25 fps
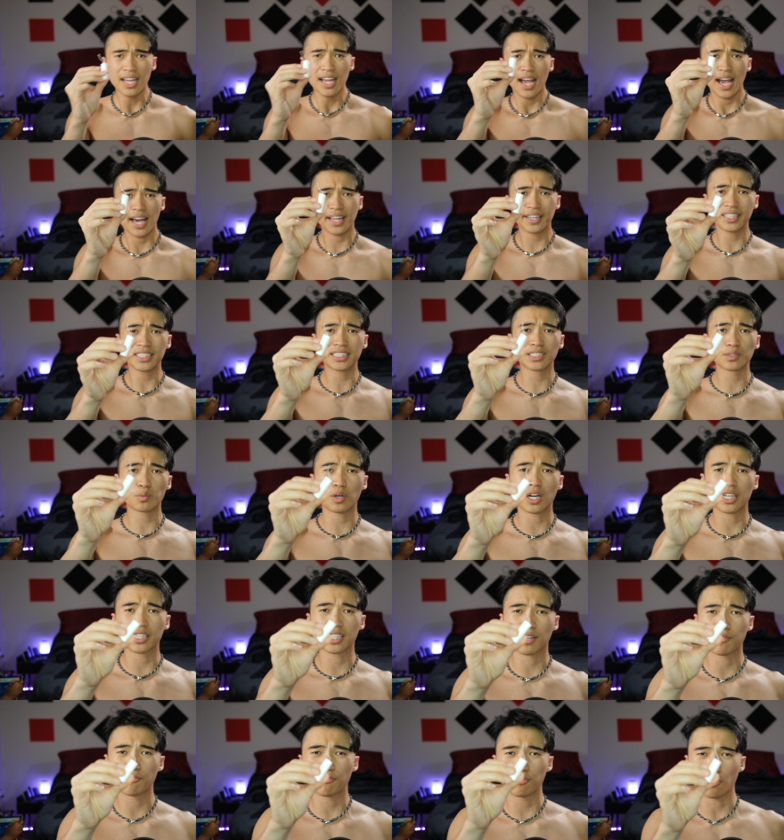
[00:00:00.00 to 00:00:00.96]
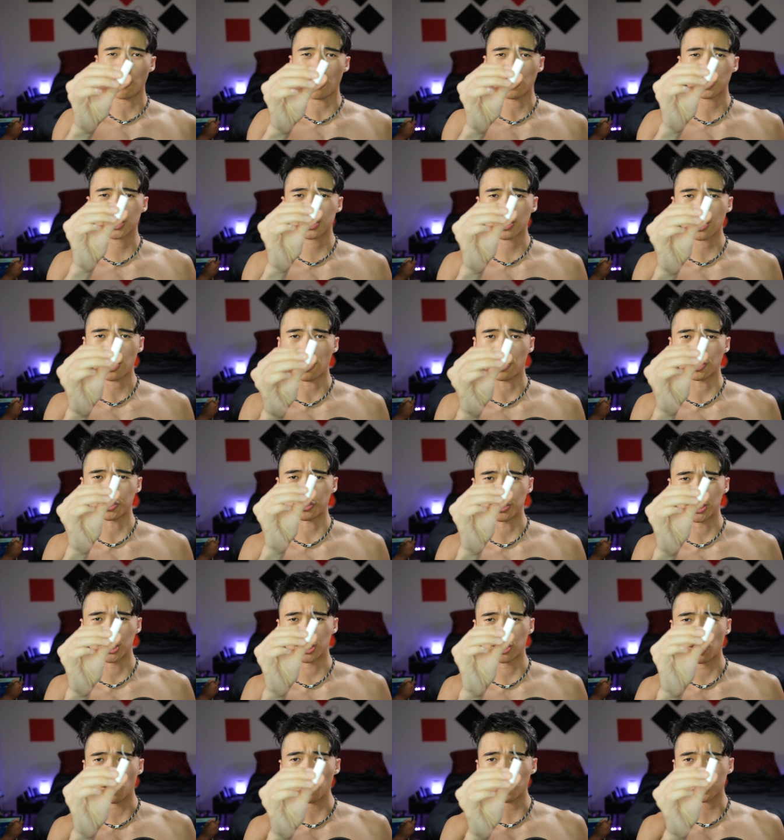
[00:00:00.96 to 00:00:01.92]
And this is what the floss
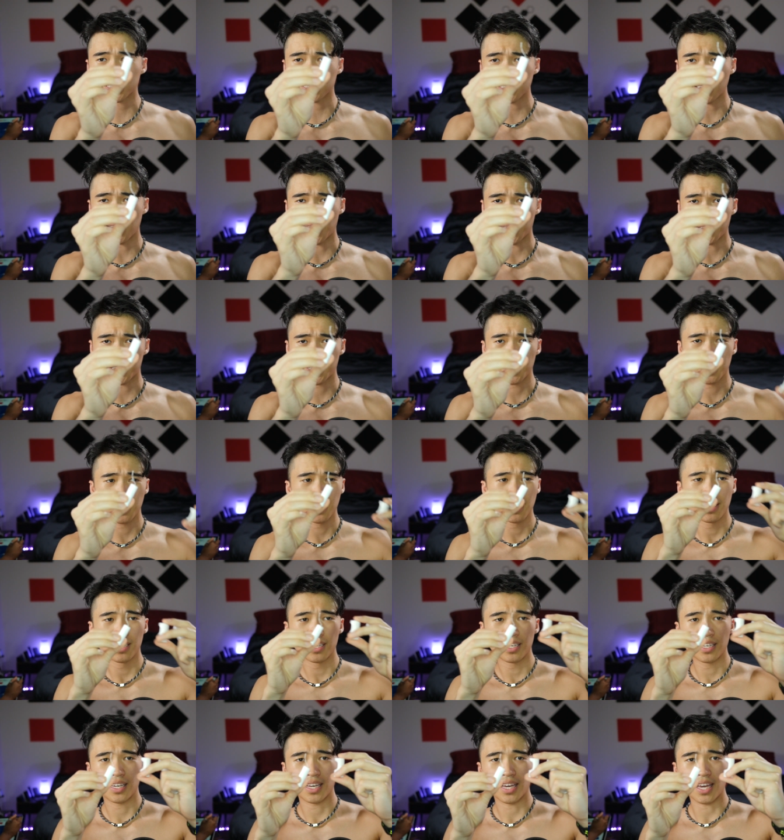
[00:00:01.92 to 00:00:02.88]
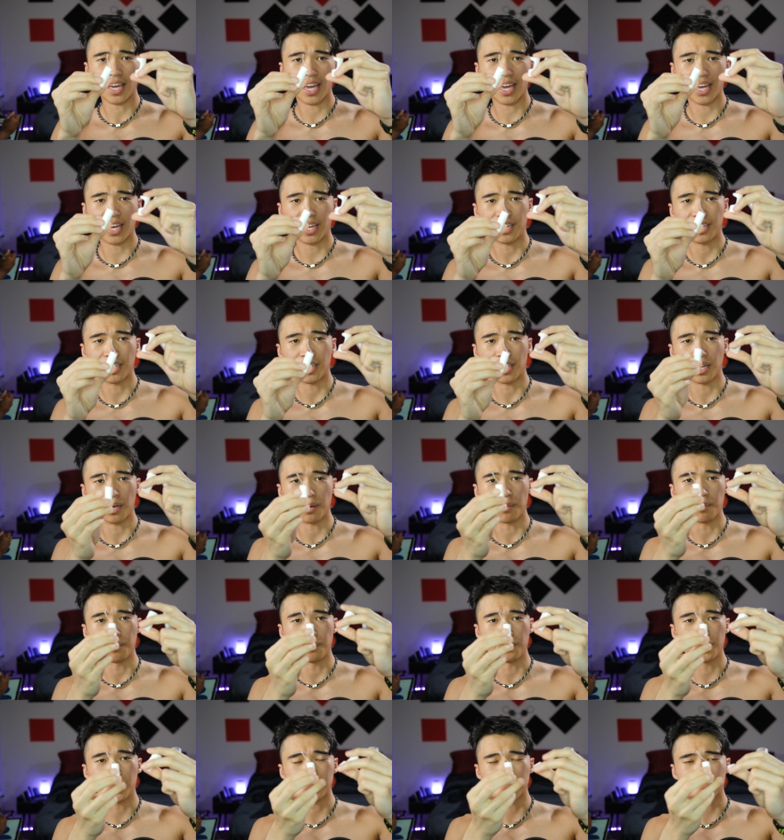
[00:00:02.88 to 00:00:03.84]
cartridge looks like. And
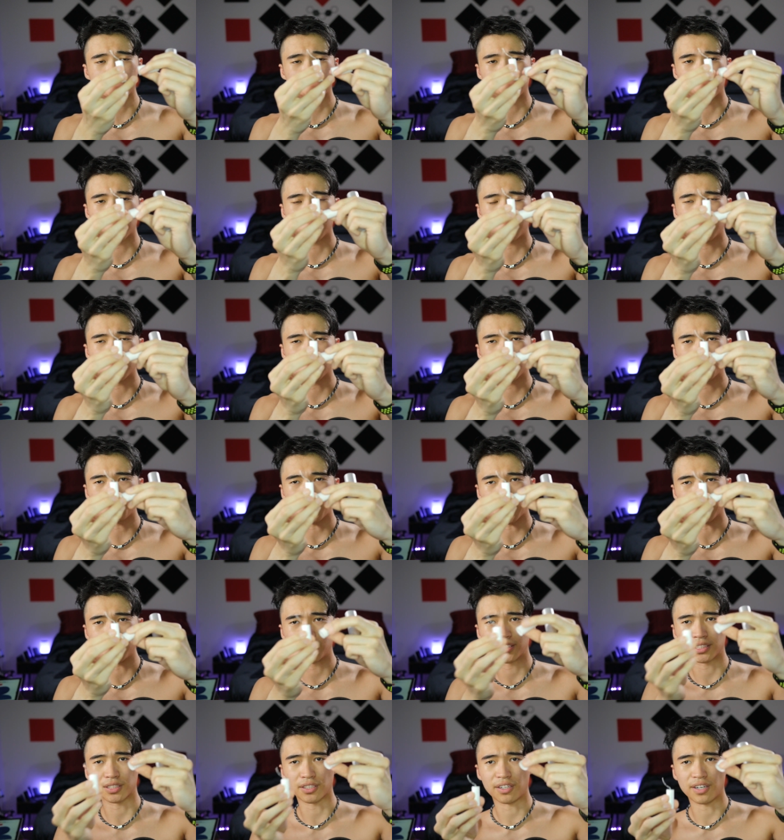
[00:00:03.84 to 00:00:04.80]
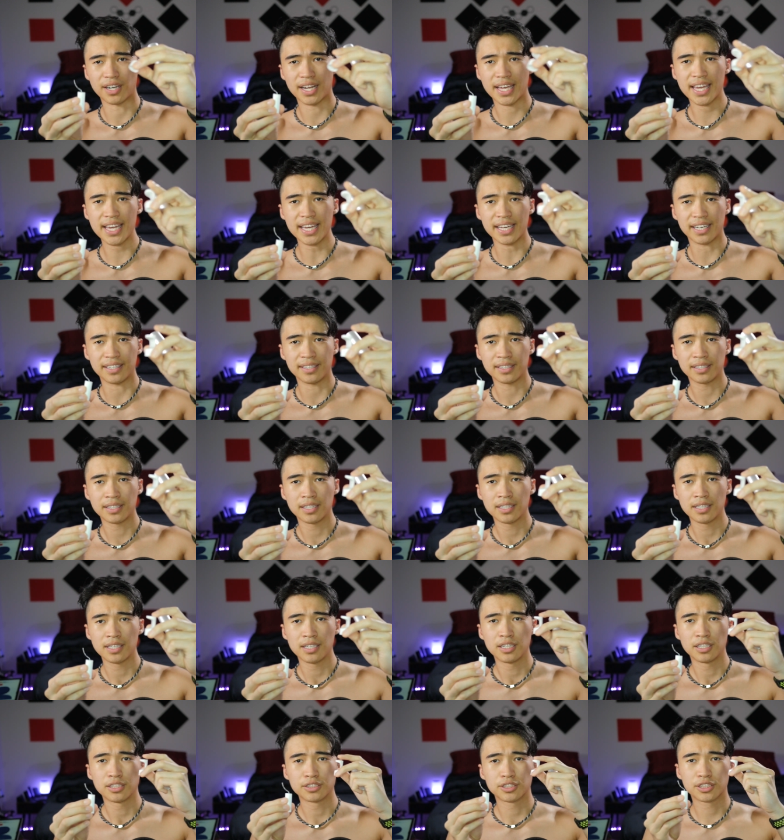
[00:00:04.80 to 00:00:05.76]
this is the dispenser head.
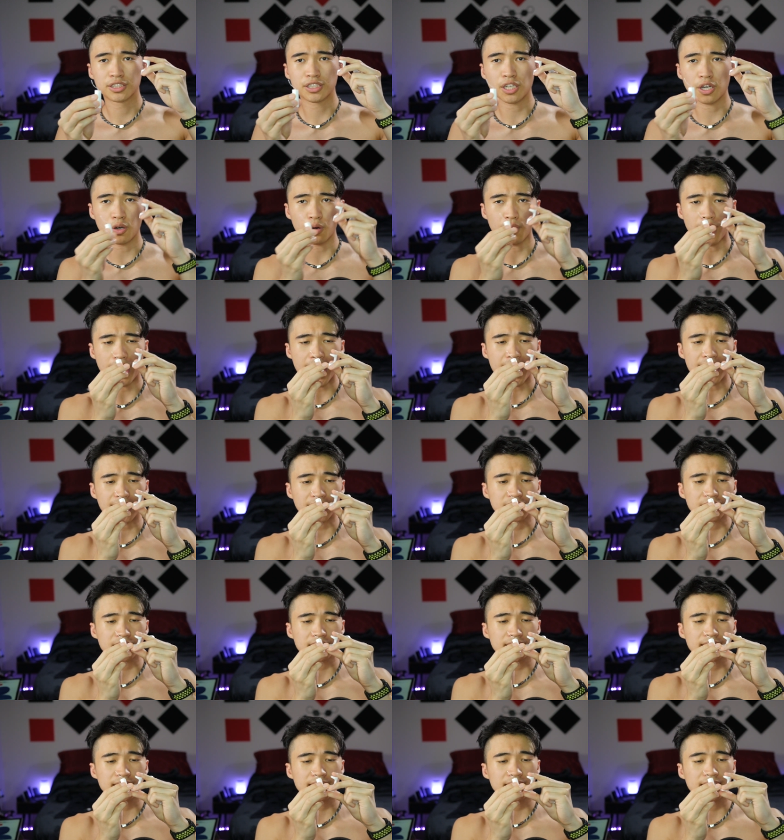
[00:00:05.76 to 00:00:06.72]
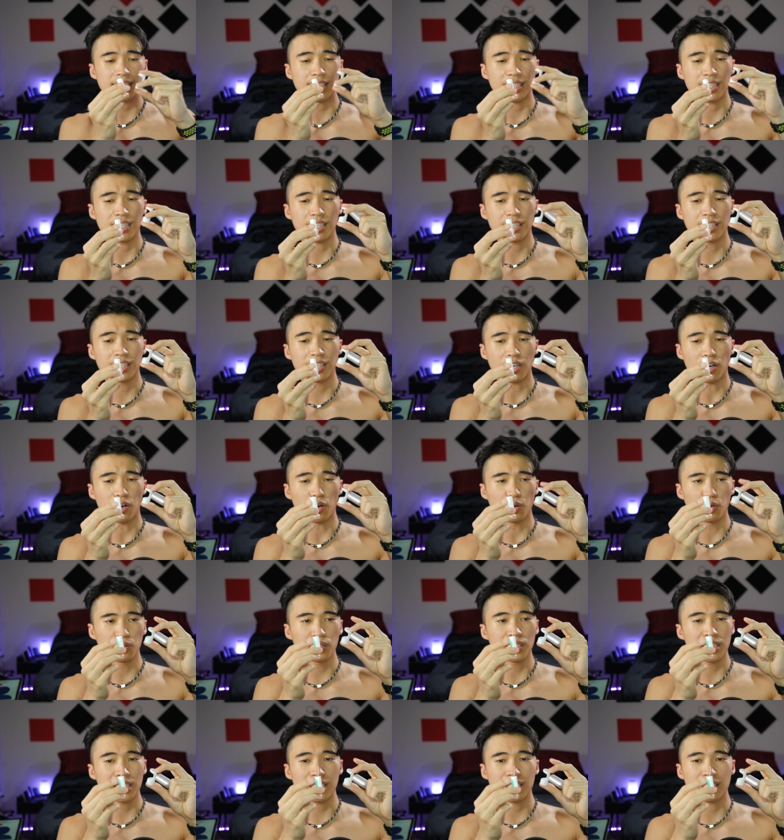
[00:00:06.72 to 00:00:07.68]
So actually, the
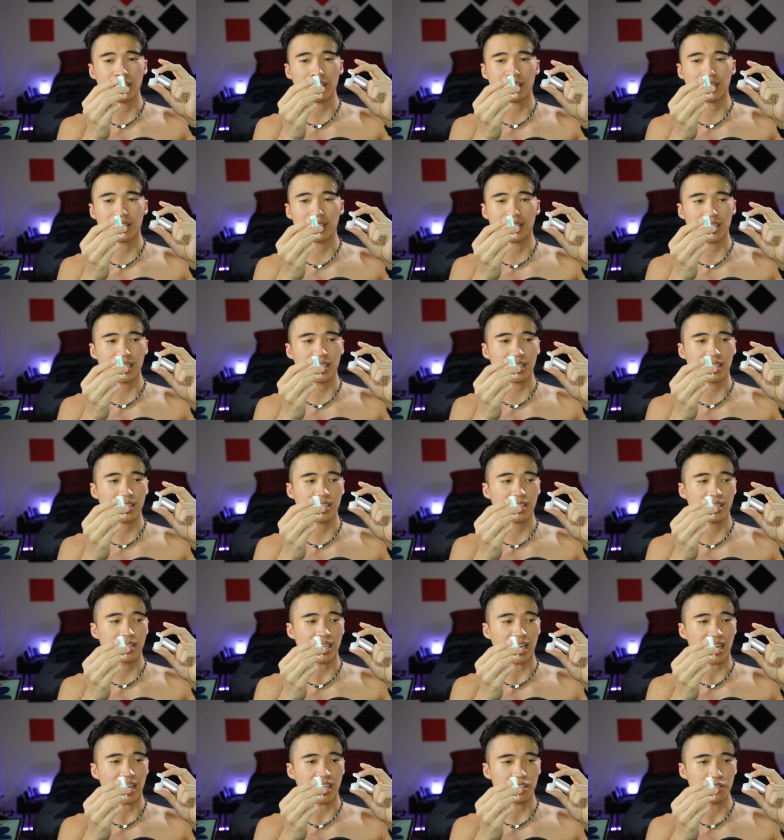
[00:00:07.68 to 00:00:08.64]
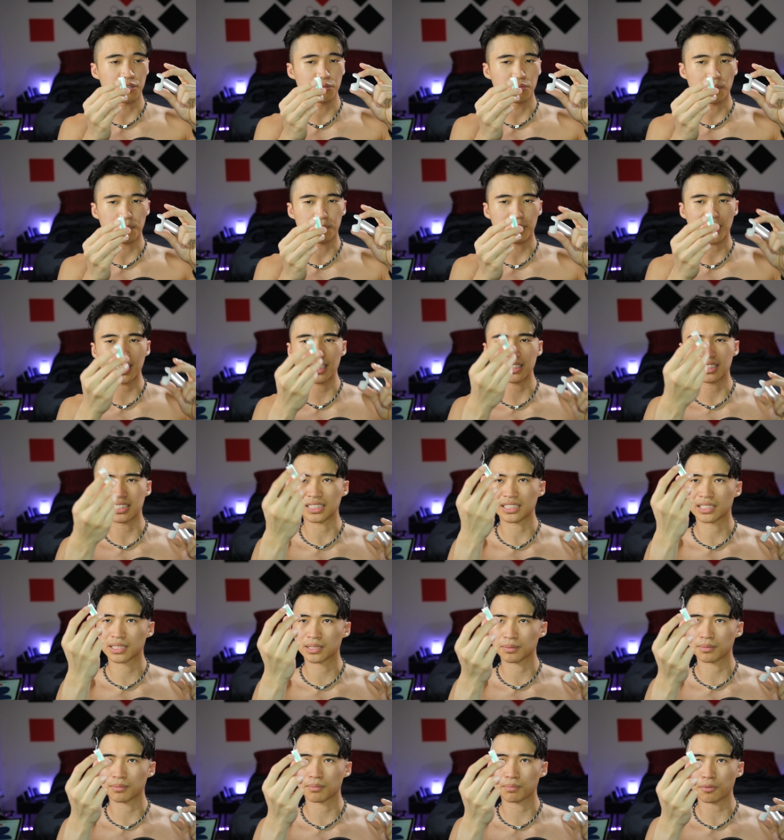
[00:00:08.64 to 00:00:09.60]
only thing that you replace
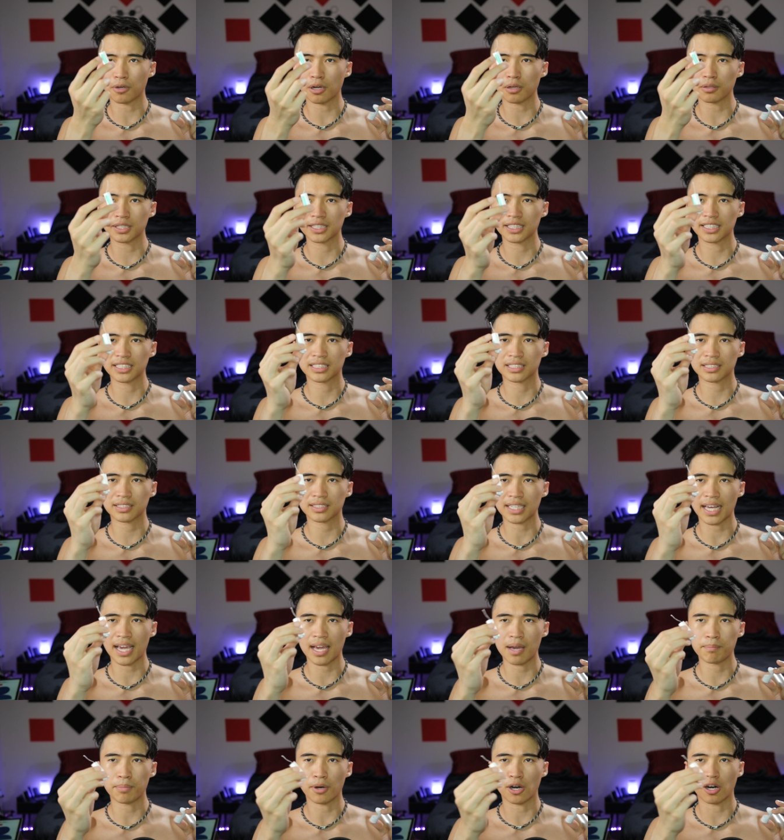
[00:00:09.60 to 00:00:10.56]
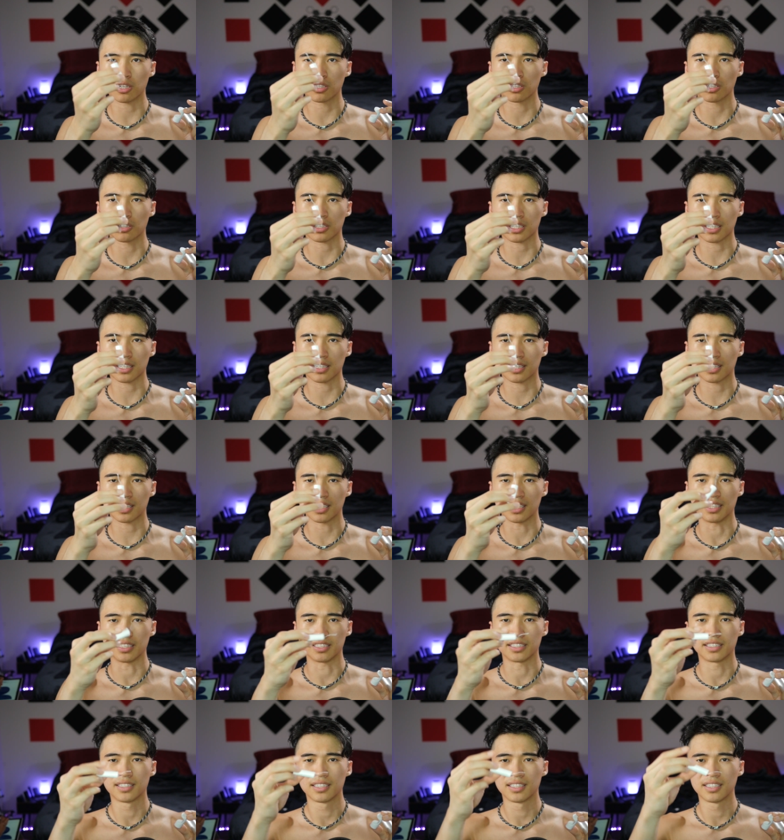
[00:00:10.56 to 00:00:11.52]
is probably this tampon looking
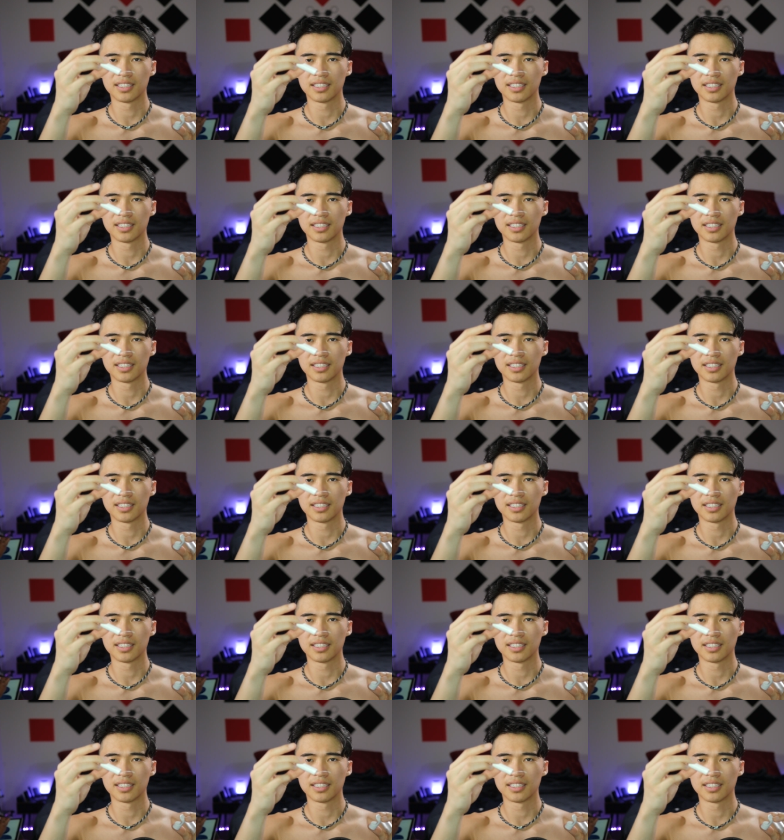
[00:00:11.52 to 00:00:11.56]
thing.